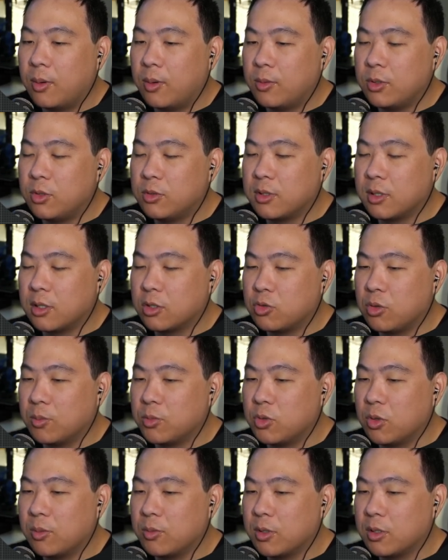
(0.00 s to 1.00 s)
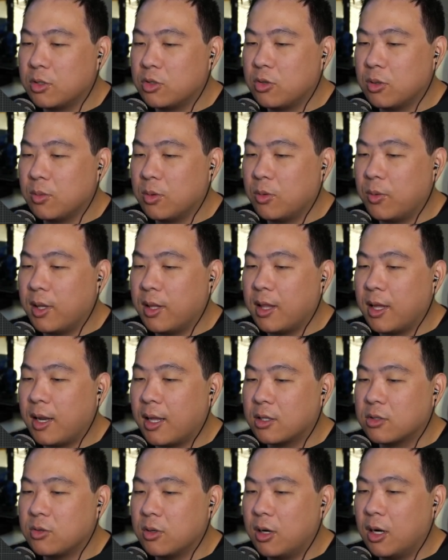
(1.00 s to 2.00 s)
Using the trim tool, I'm going to trim away that
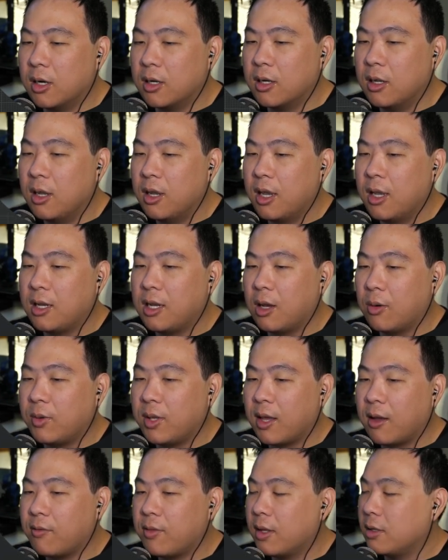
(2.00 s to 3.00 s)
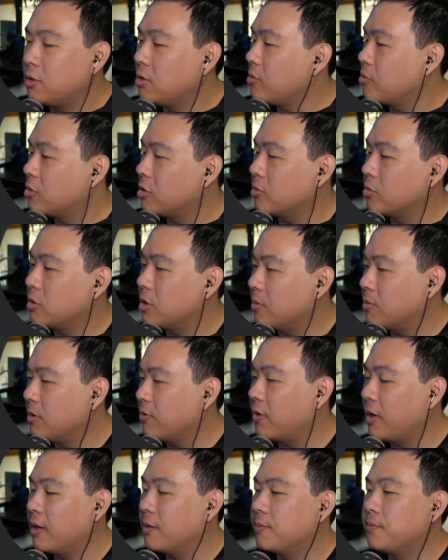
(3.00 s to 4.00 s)
extra arc. Now we have that tombstone shape
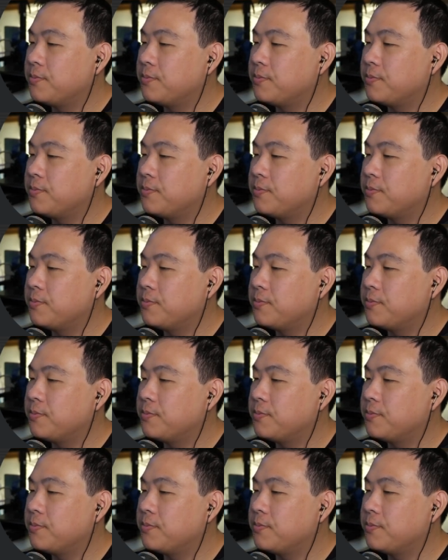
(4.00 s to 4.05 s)
defined.